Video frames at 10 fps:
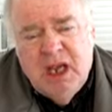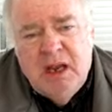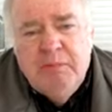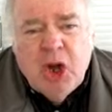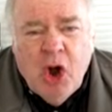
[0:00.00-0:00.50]

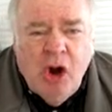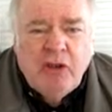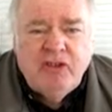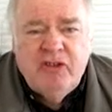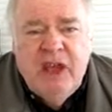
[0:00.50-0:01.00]
And
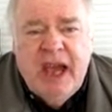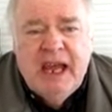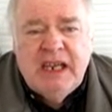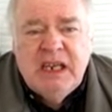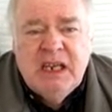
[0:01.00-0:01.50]
because of
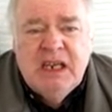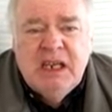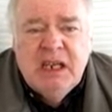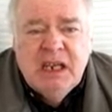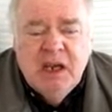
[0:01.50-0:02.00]
that,
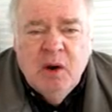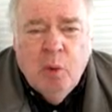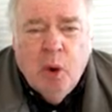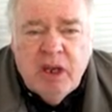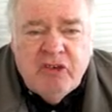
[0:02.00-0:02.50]

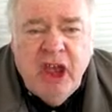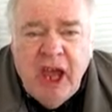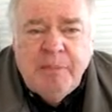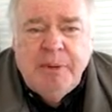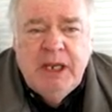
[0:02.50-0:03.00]
what has
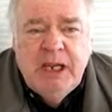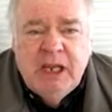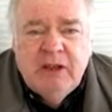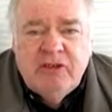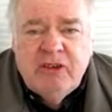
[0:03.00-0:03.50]
happened
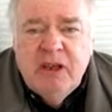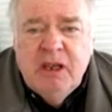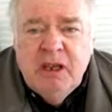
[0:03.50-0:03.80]
is